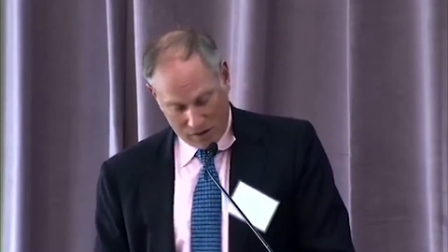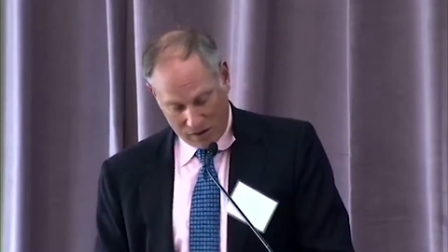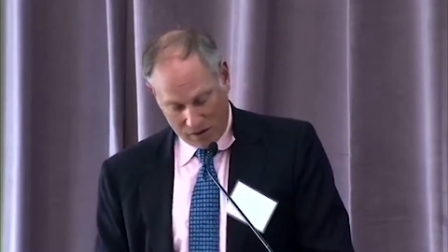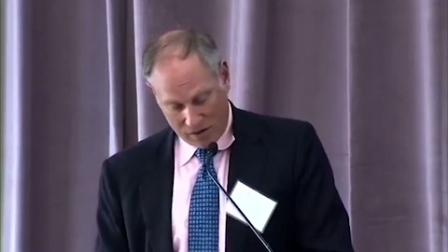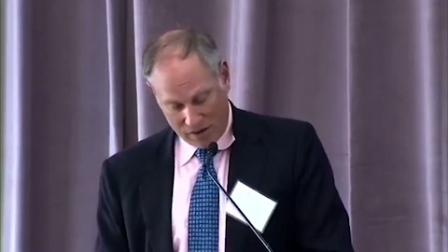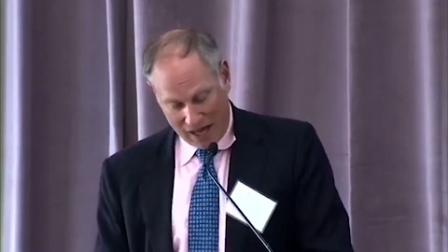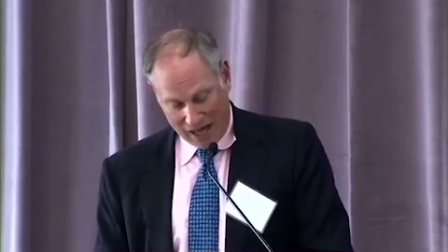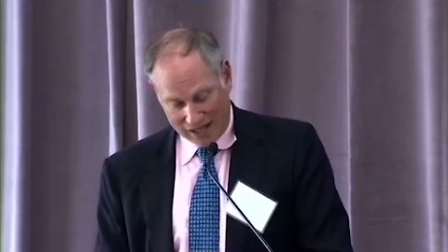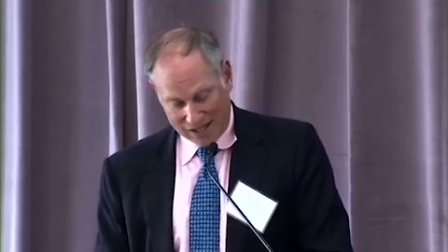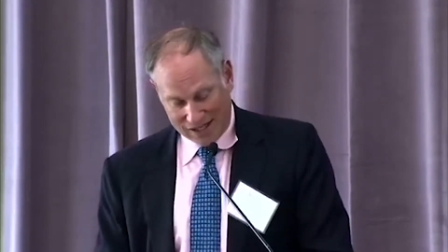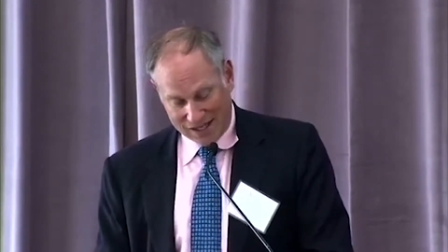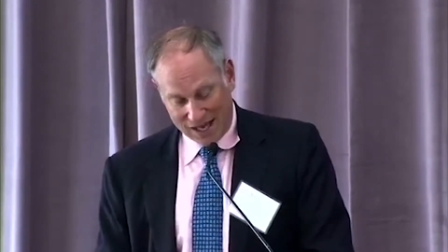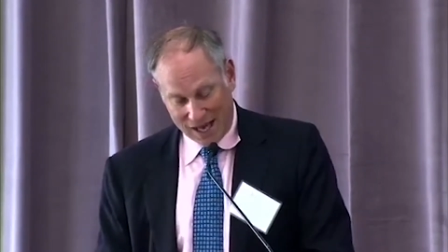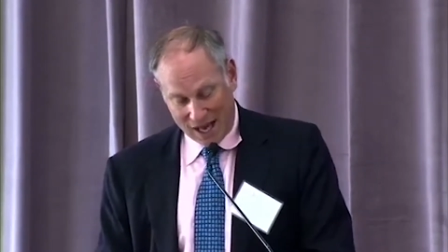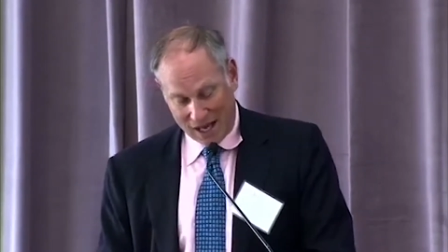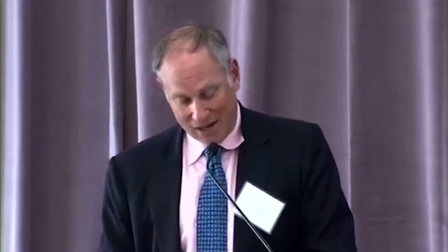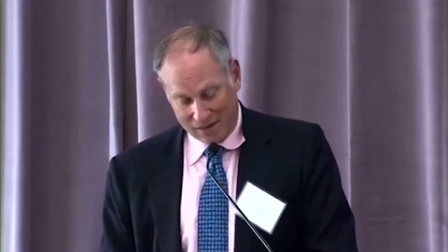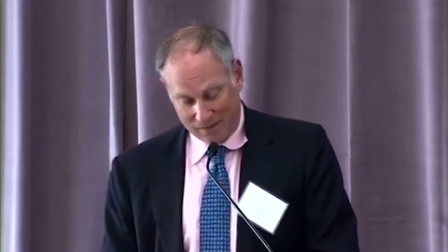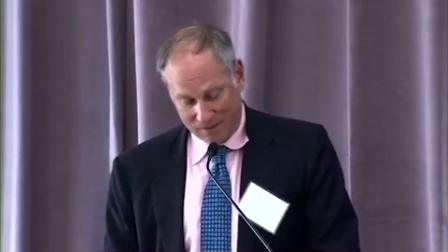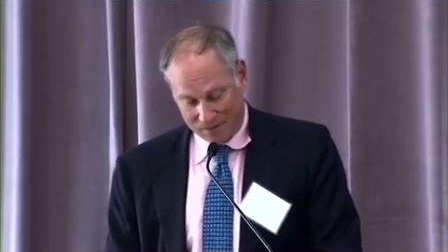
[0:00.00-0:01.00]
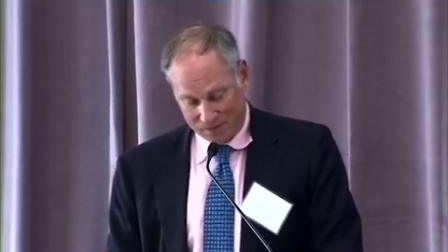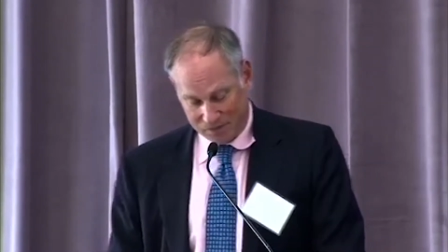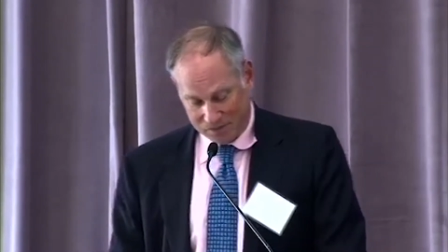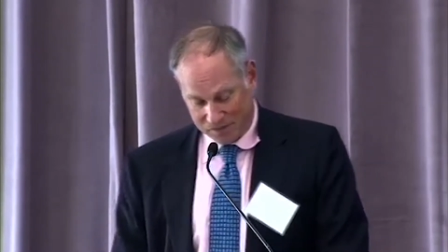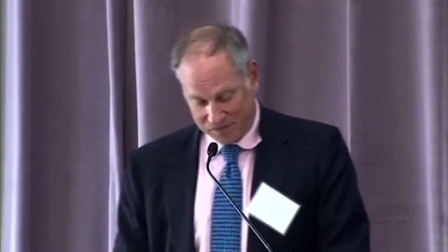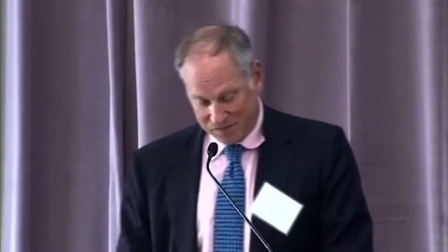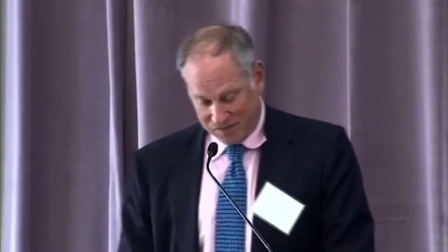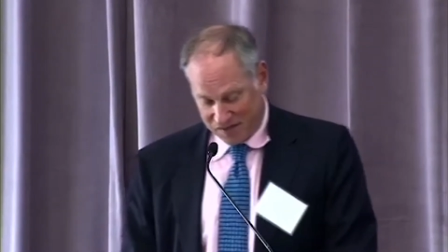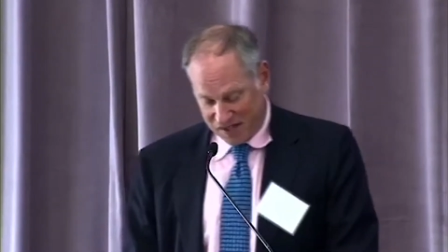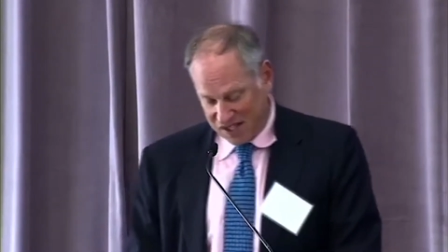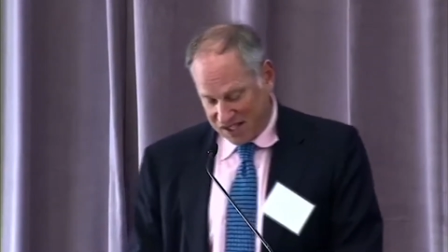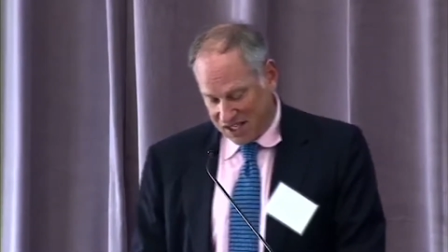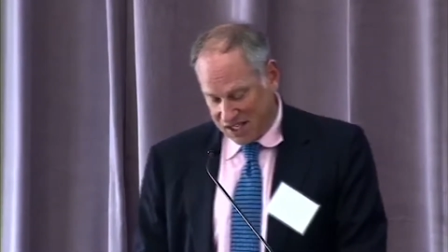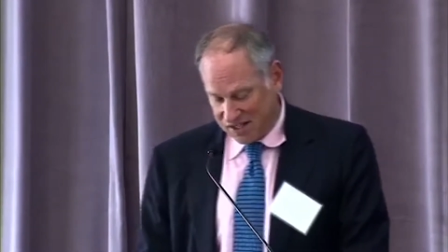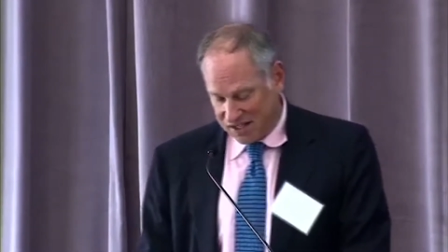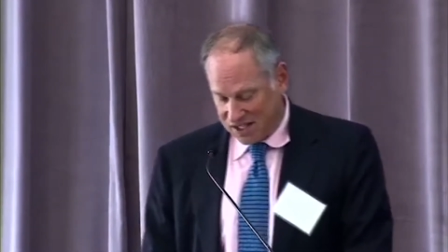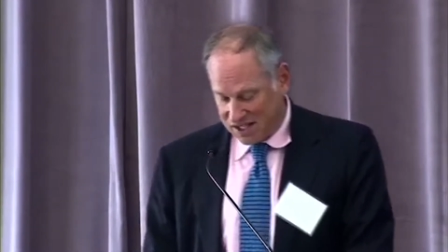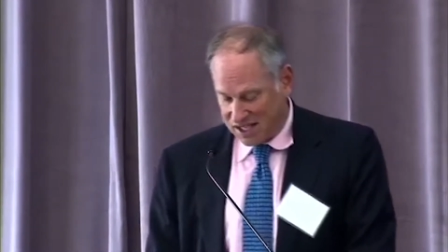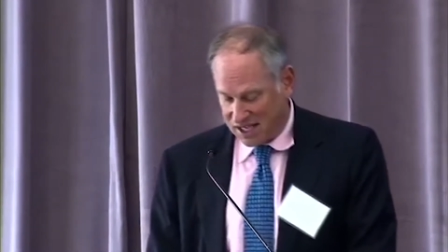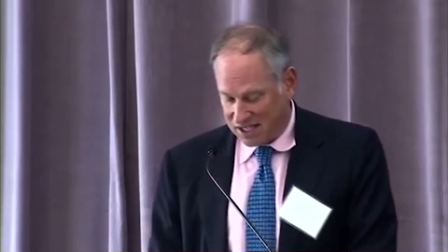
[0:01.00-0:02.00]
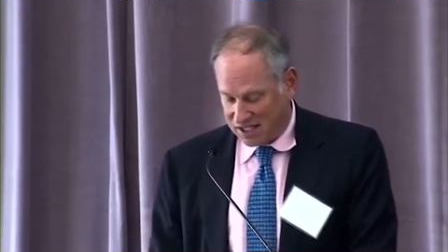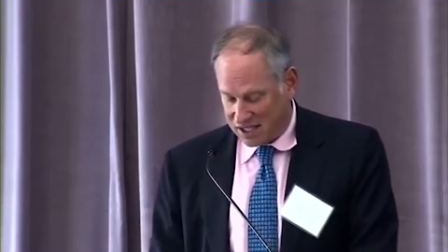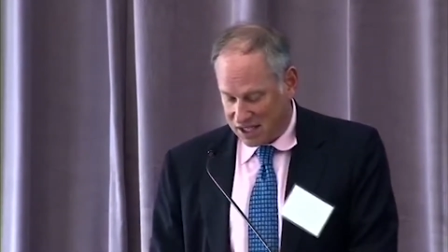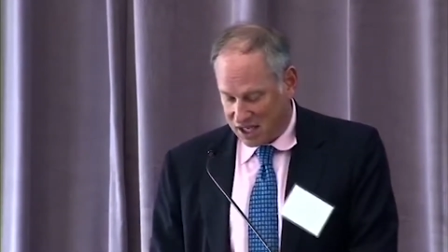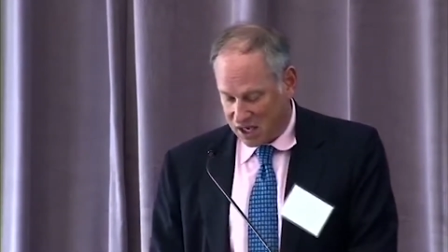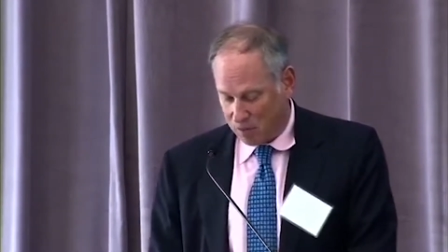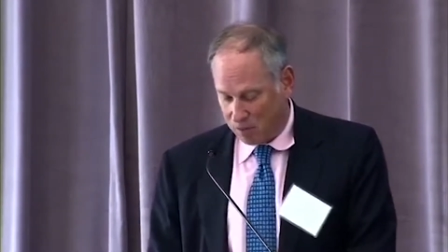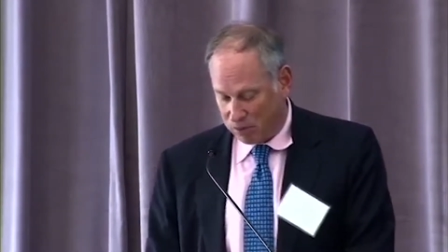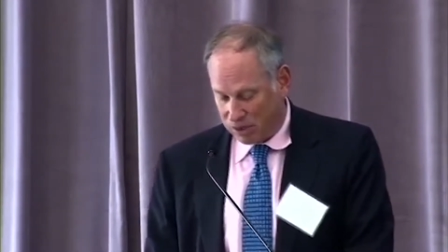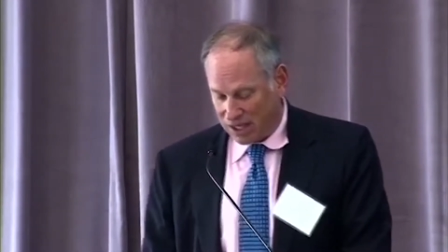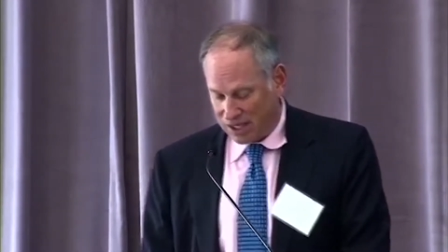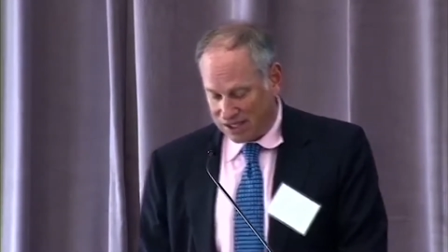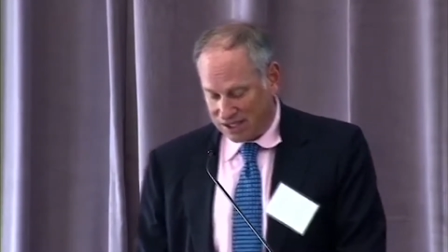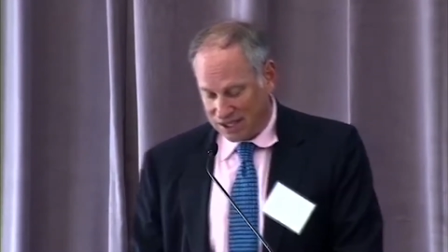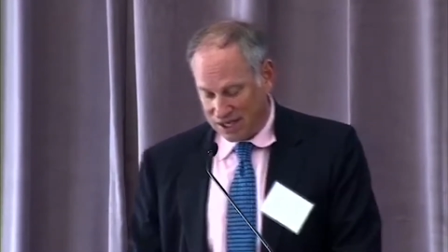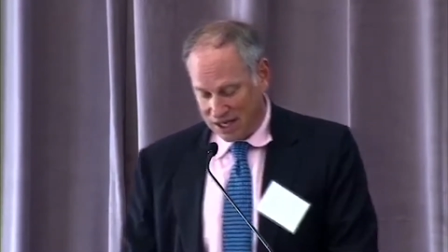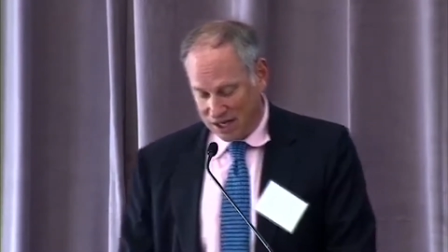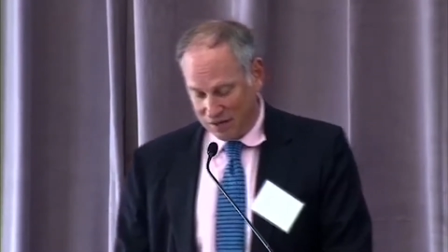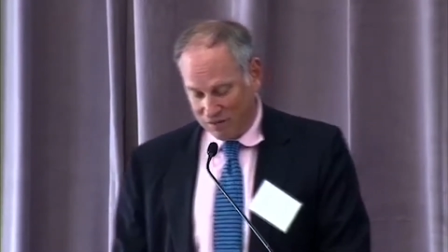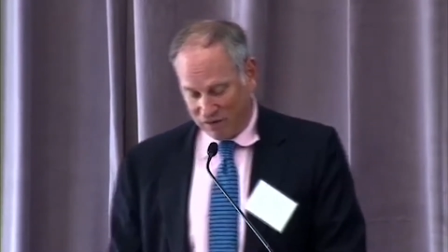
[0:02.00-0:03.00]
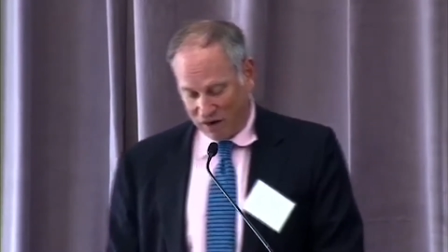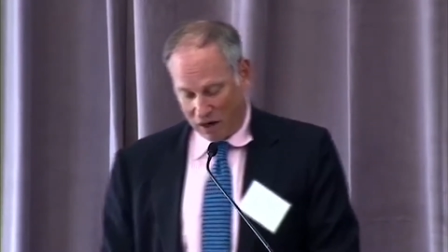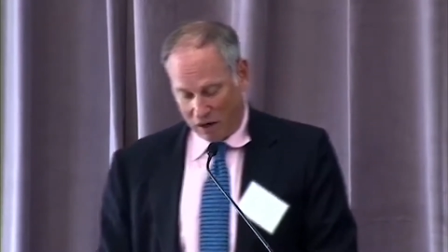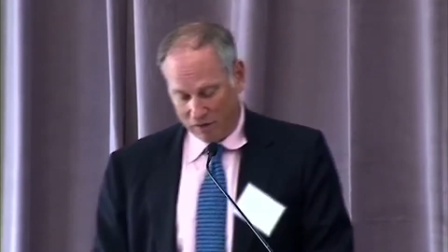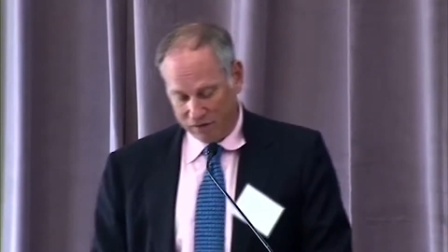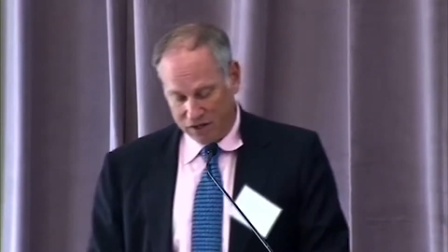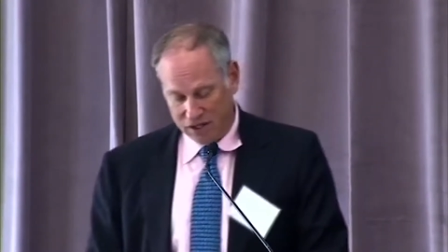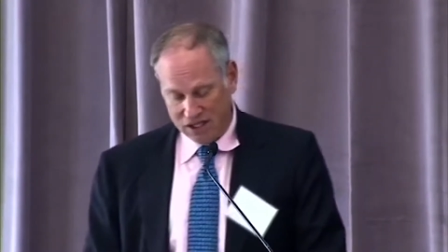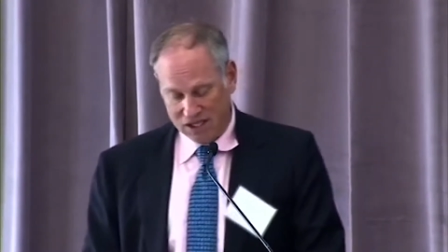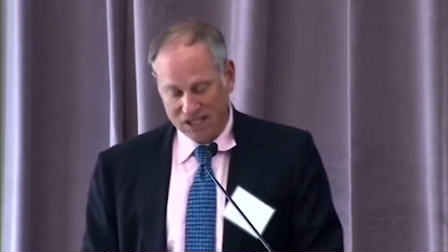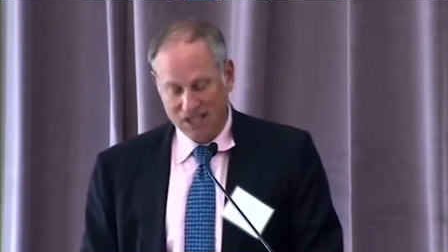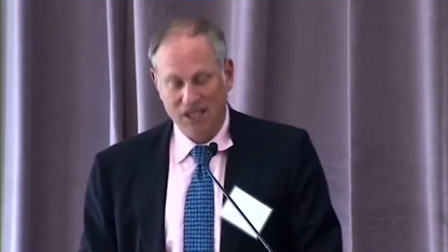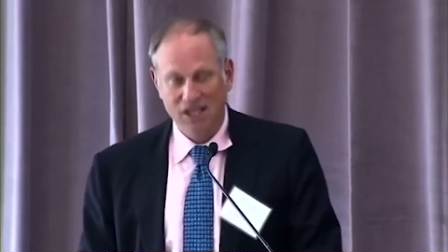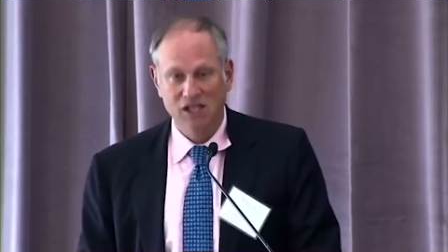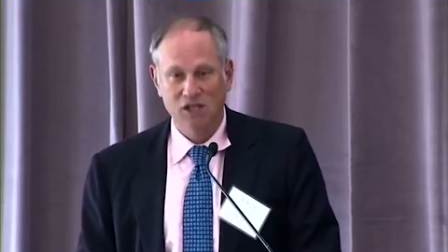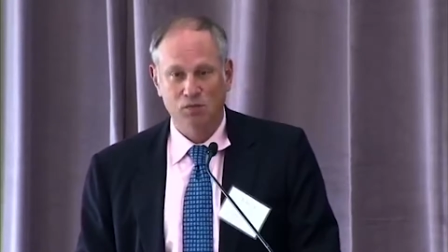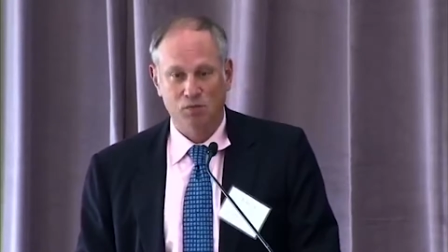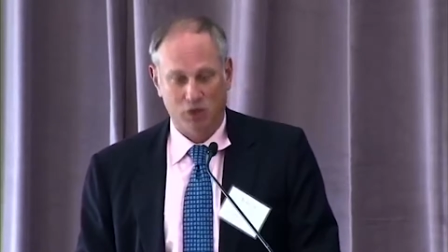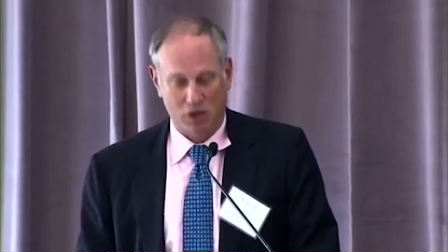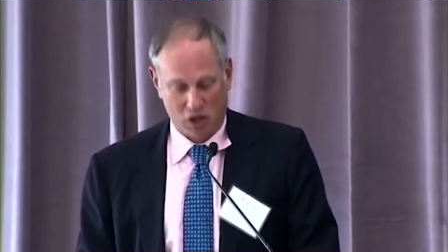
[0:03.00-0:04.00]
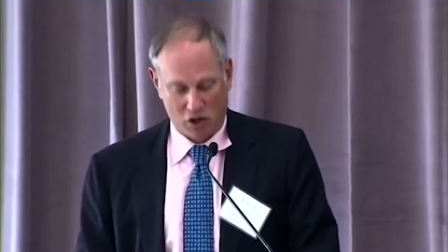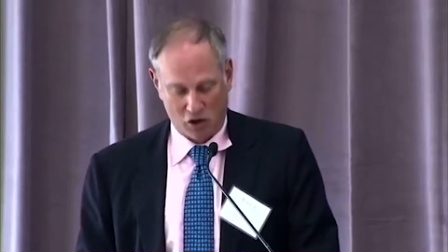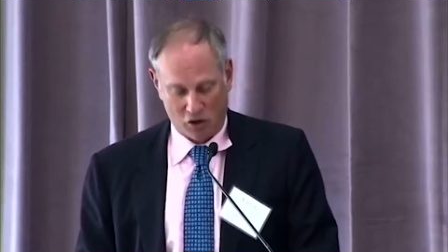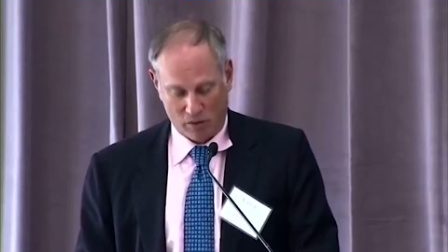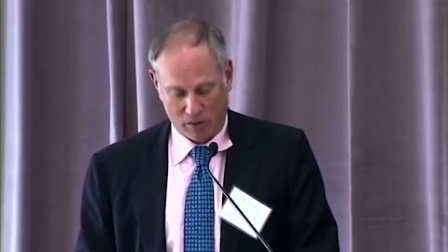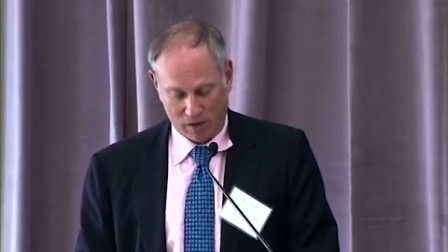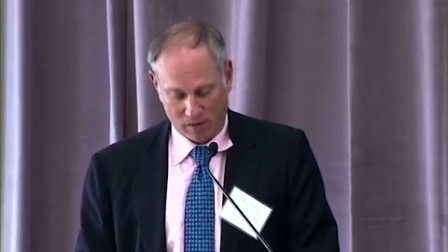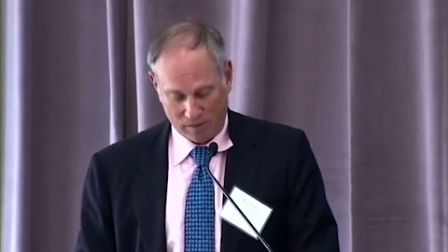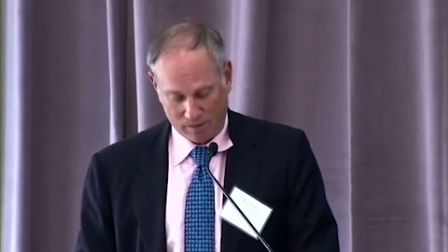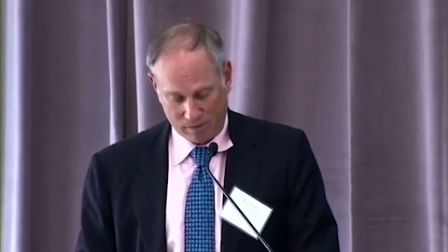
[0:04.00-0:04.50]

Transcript: That said, this gives a sense of the complexity involved in the city's procurement.